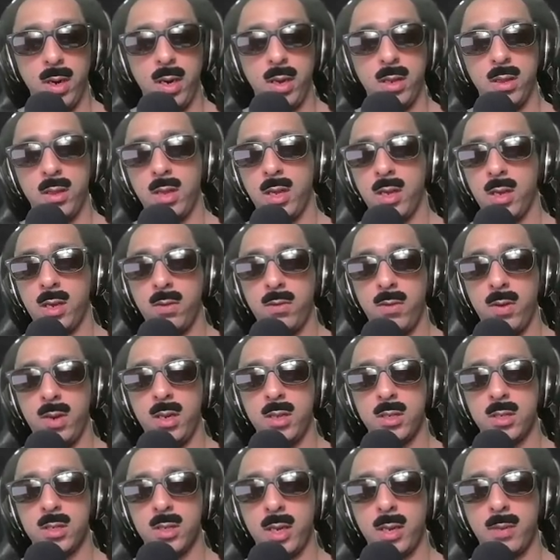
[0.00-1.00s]
and think of it
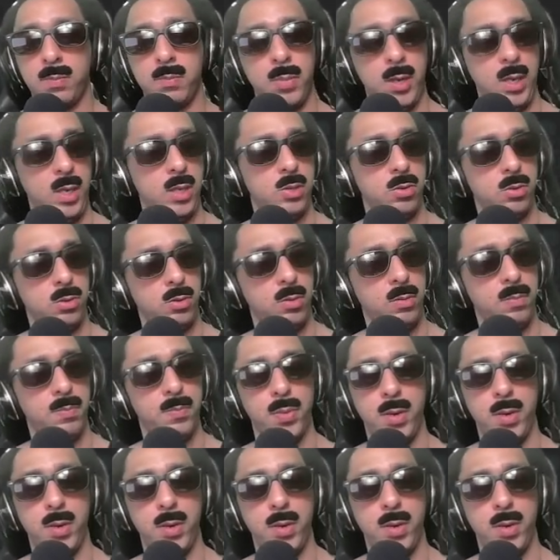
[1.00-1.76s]
as like Beedrill,